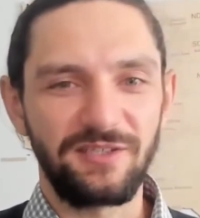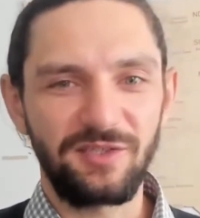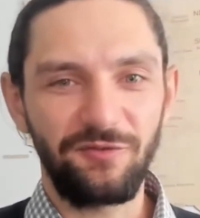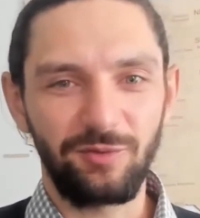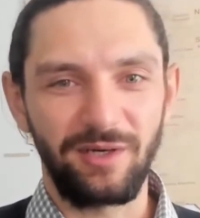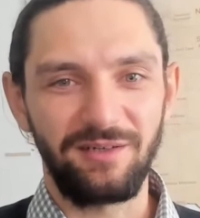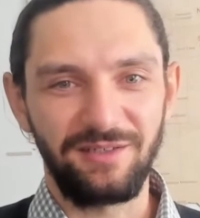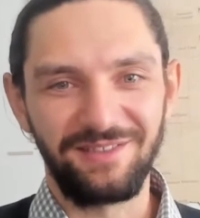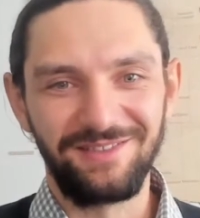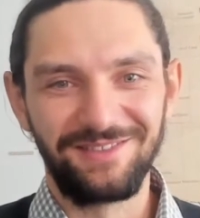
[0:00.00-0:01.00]
and
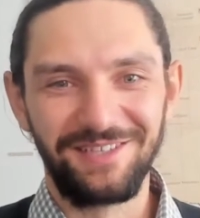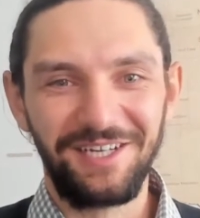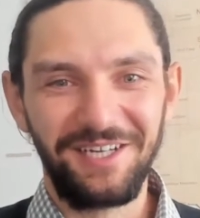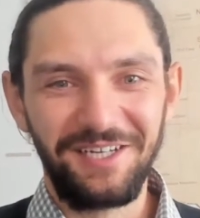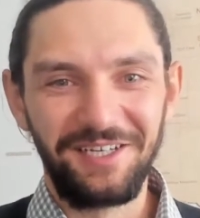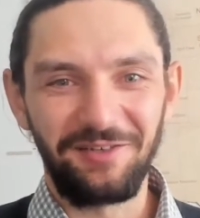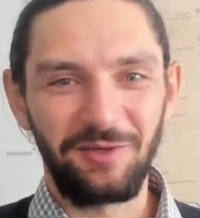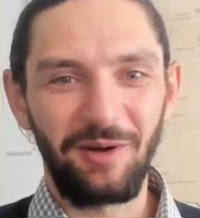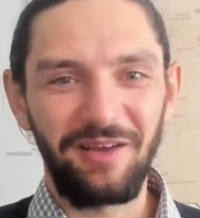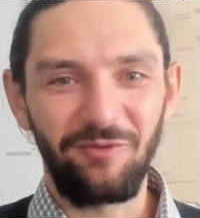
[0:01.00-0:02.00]
software. And
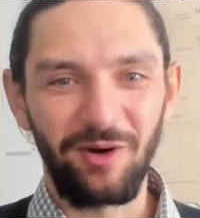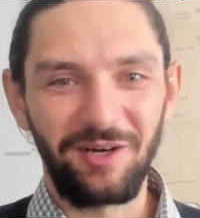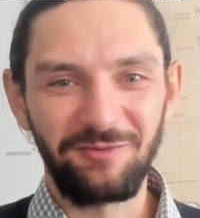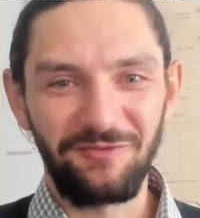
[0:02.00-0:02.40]
I've worked